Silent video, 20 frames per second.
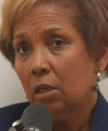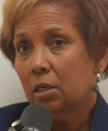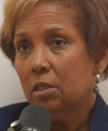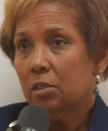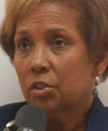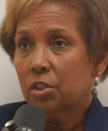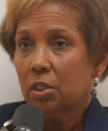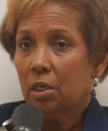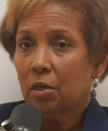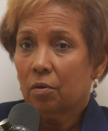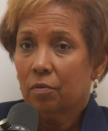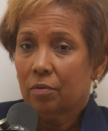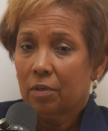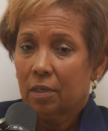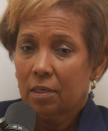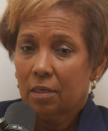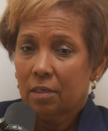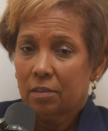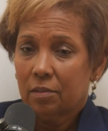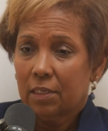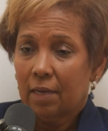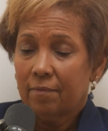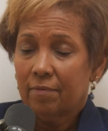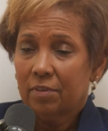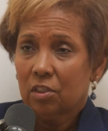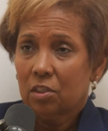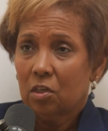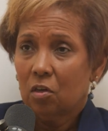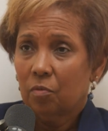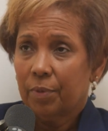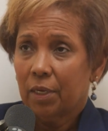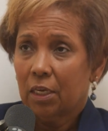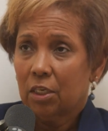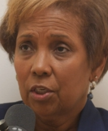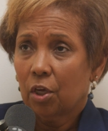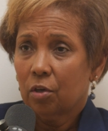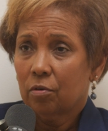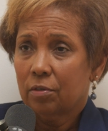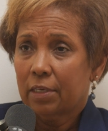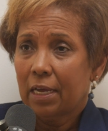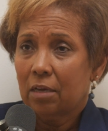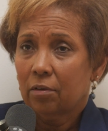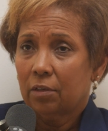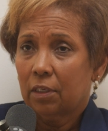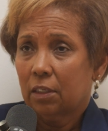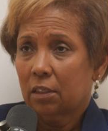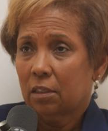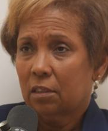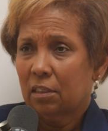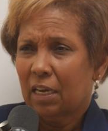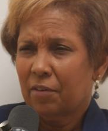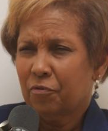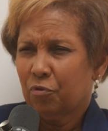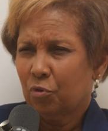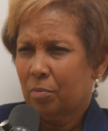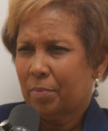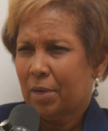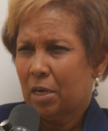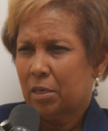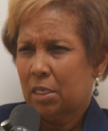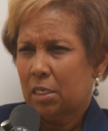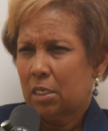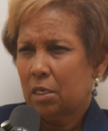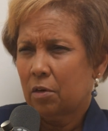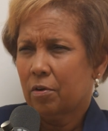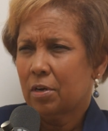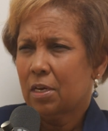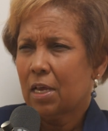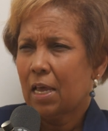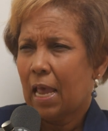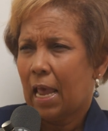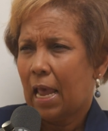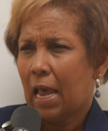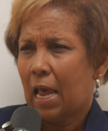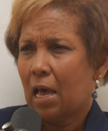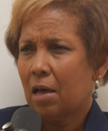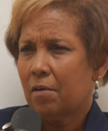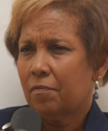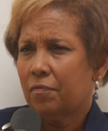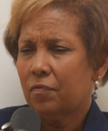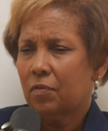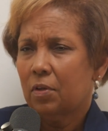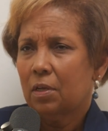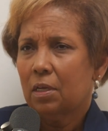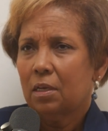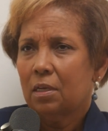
So the savings and loan began to go downhill after about a year and a half.